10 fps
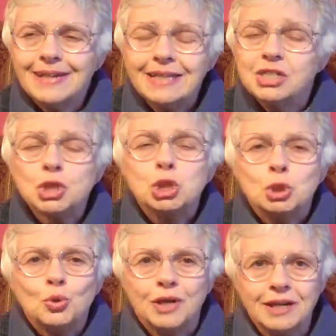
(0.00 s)
It's a
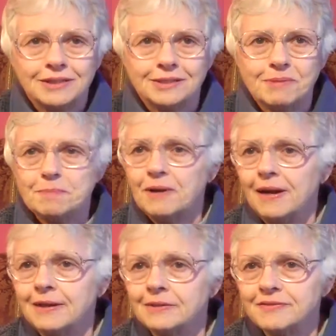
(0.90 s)
joy to be
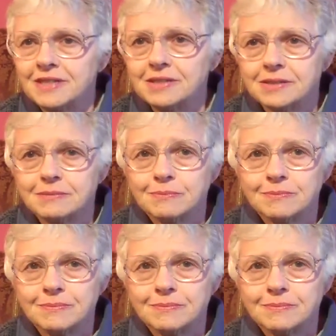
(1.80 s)
part of this